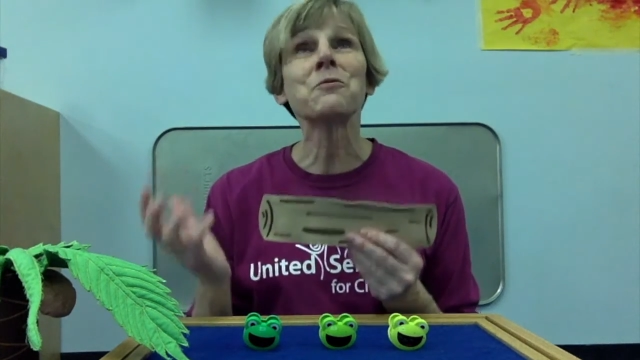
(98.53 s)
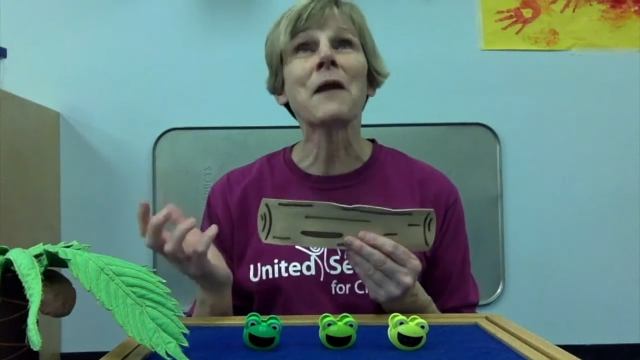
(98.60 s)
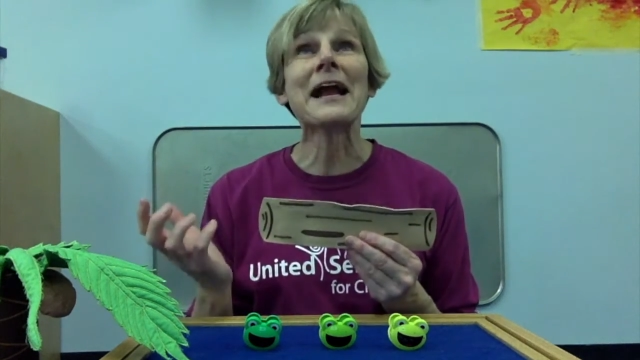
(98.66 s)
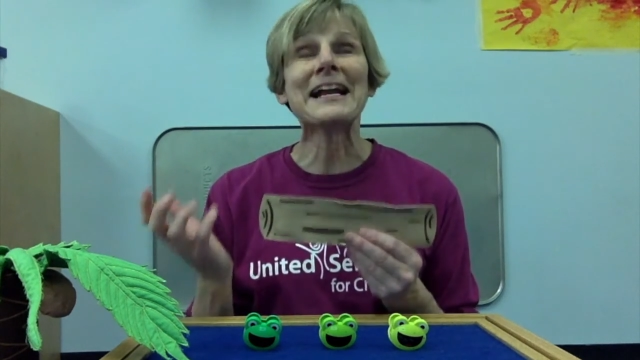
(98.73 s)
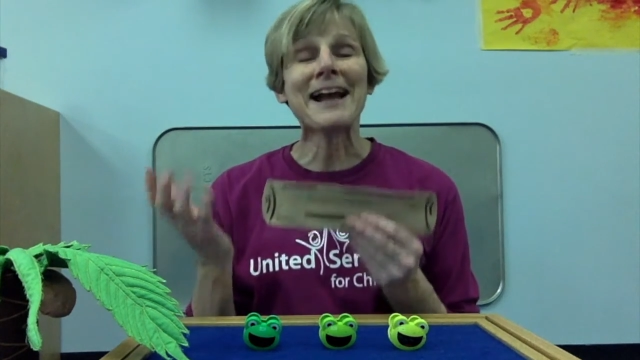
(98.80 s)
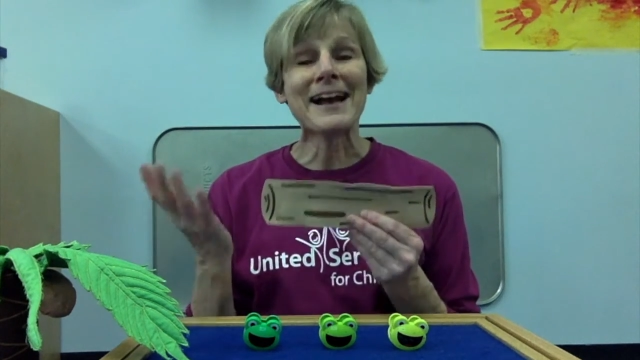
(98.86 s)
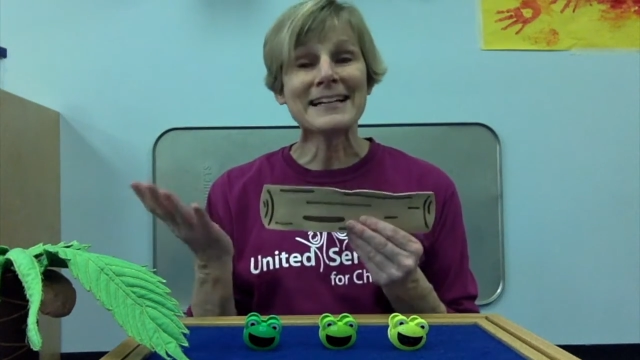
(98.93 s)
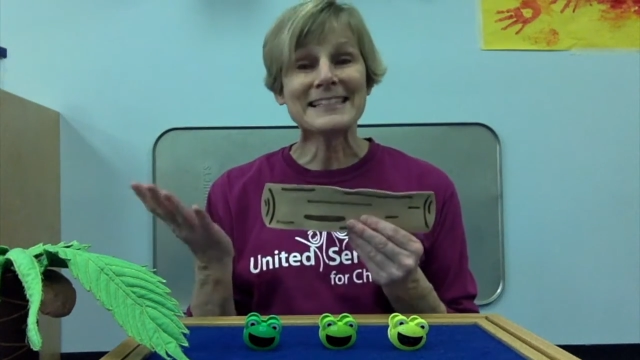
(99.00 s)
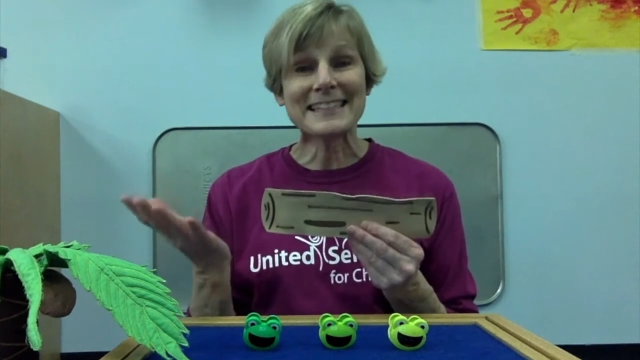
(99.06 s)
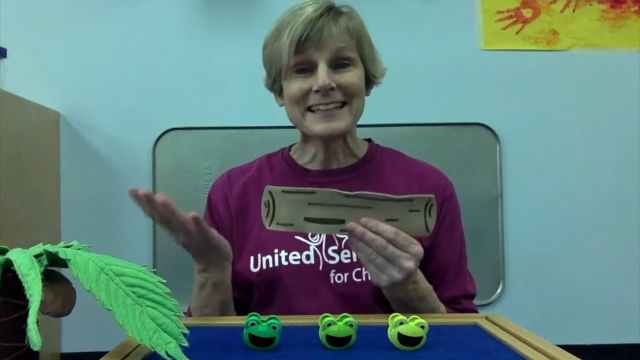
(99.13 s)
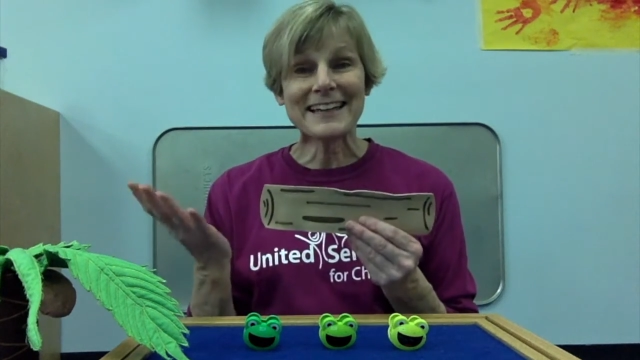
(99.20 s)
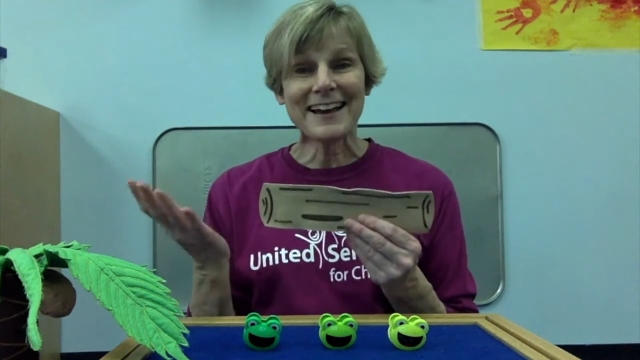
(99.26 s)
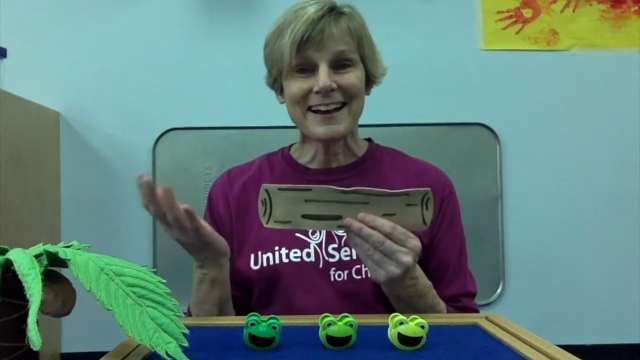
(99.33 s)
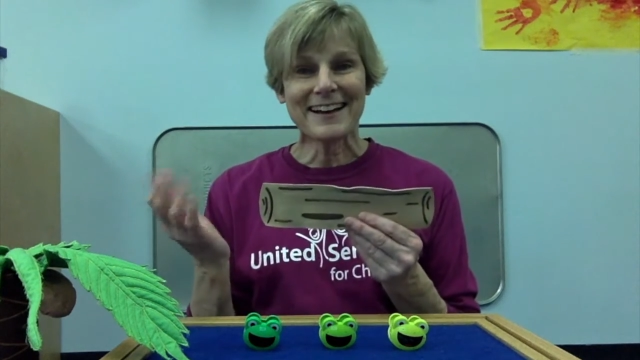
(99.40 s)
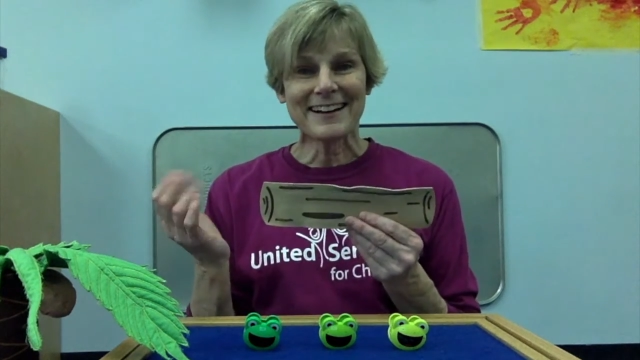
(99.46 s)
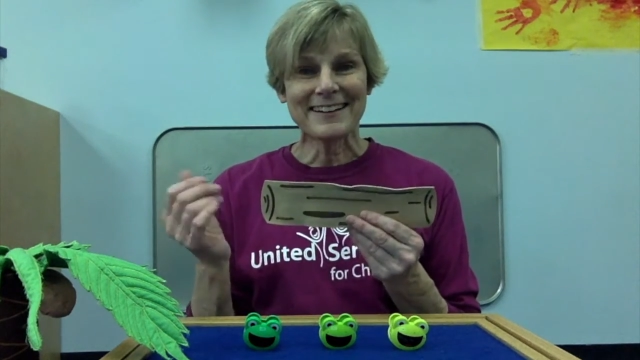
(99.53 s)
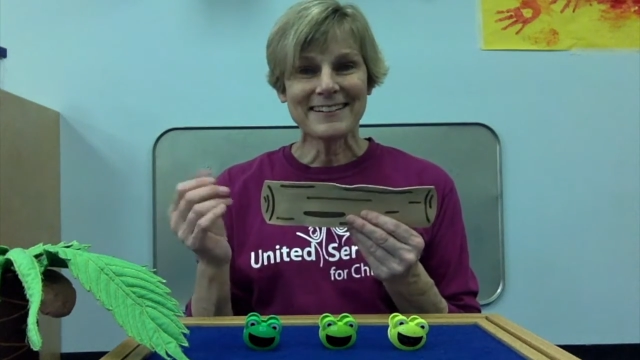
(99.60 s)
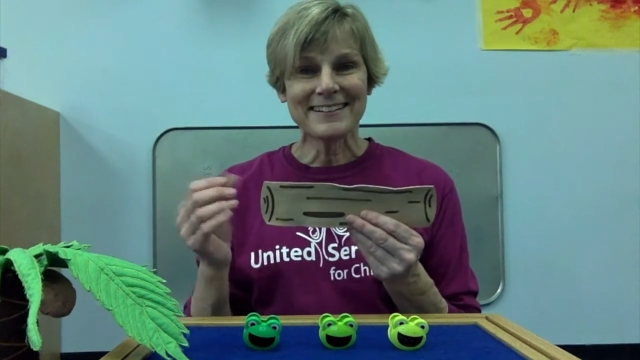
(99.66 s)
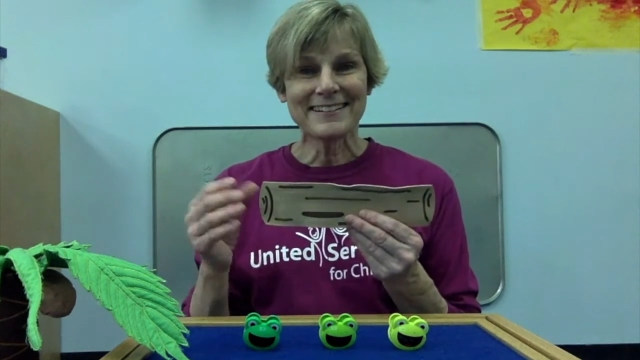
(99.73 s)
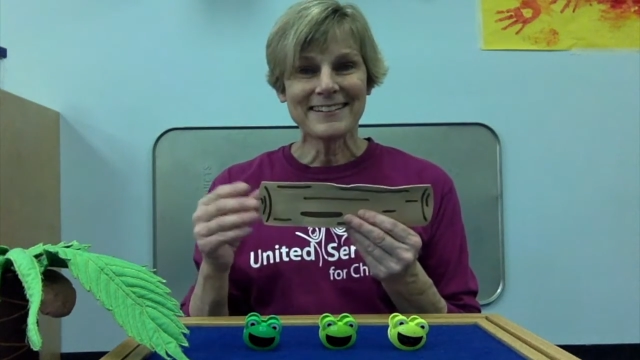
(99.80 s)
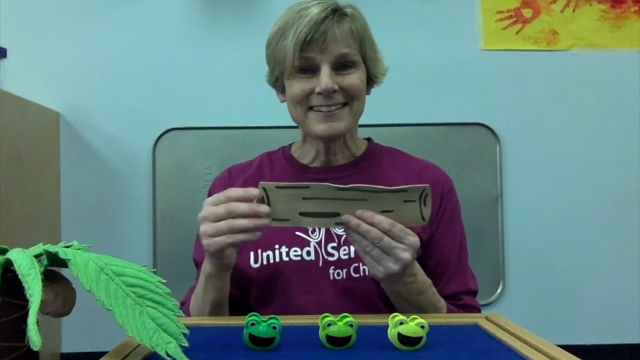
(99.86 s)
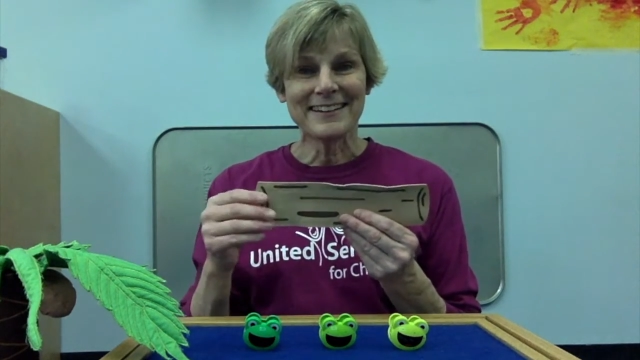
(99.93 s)
Great idea.
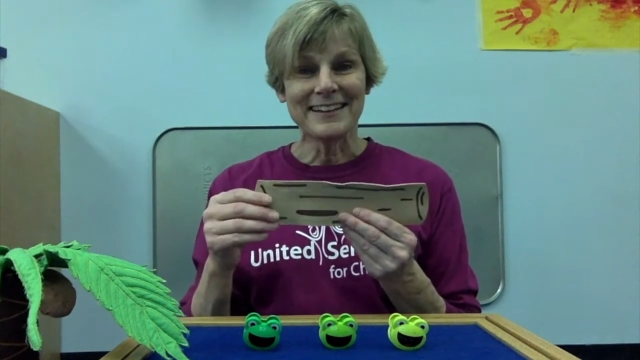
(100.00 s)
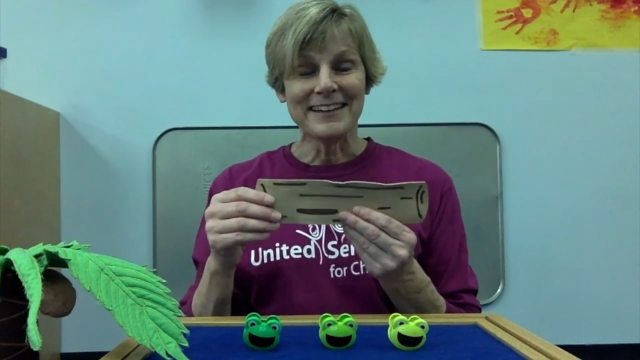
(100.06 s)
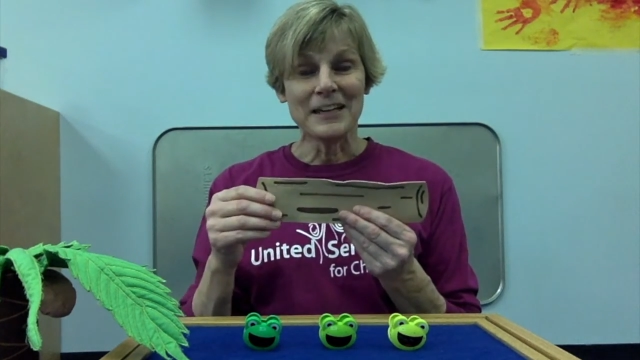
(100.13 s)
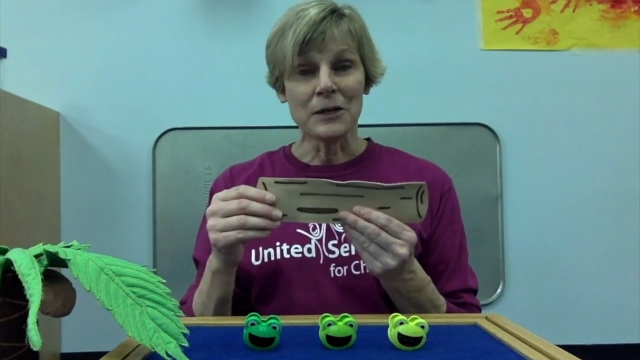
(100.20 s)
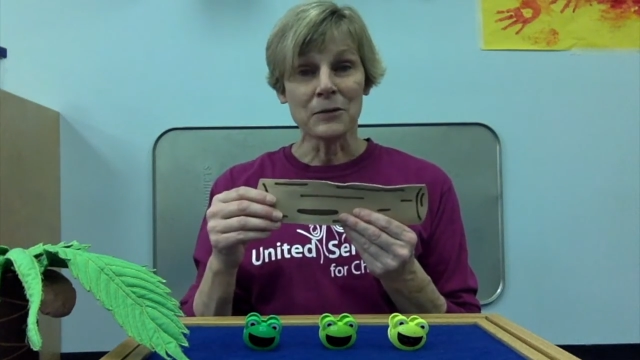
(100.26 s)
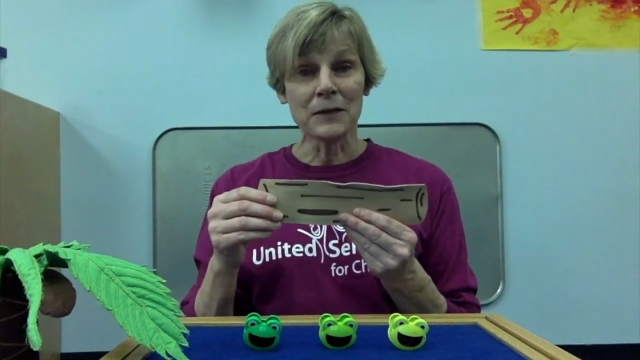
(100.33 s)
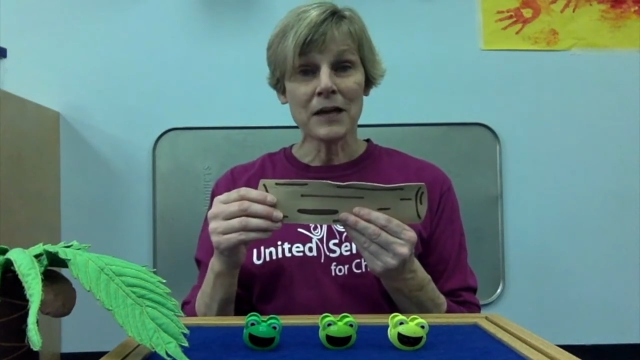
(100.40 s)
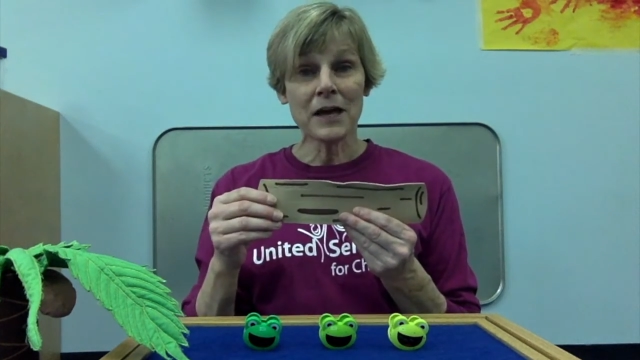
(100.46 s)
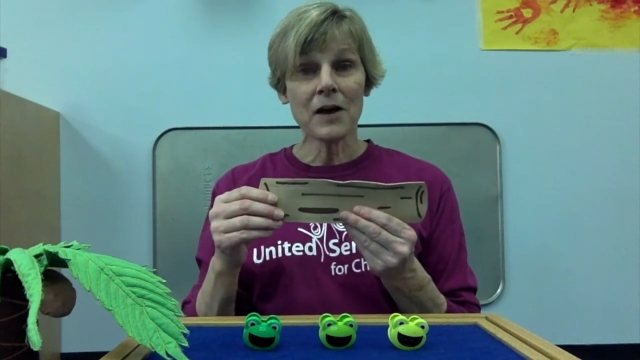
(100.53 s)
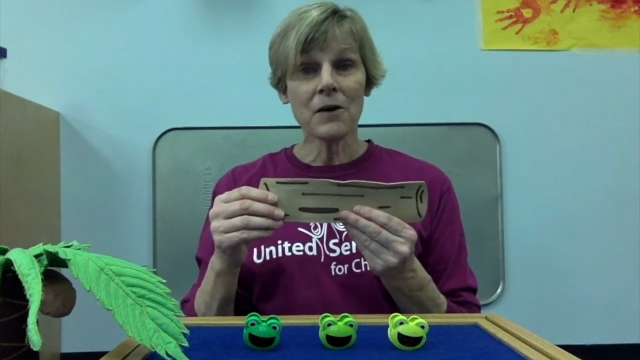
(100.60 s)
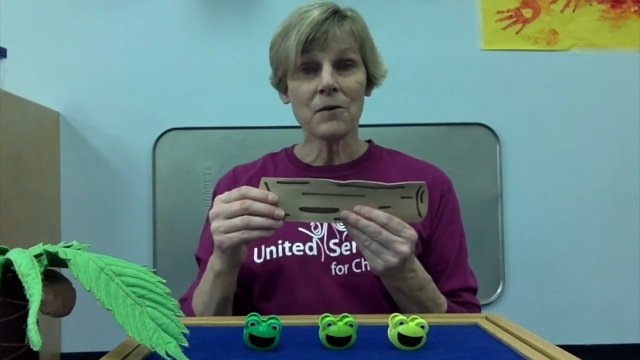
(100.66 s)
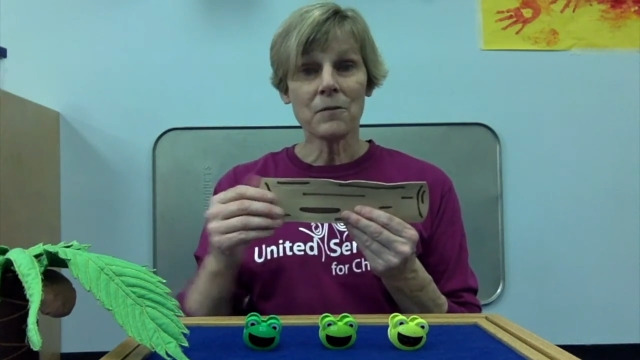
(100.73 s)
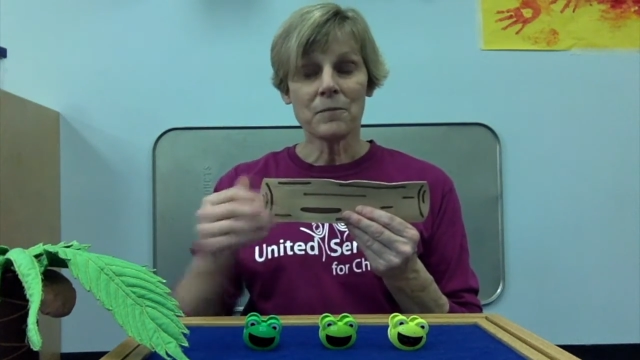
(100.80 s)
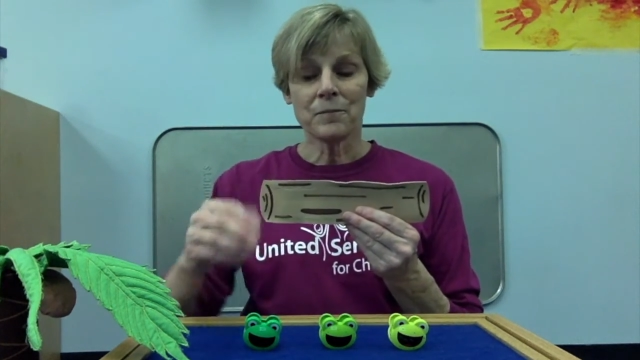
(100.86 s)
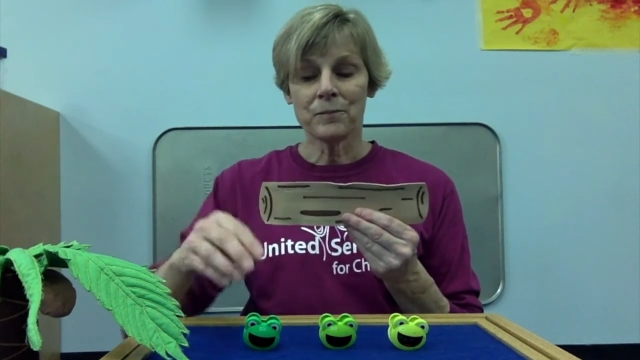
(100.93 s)
Here we go.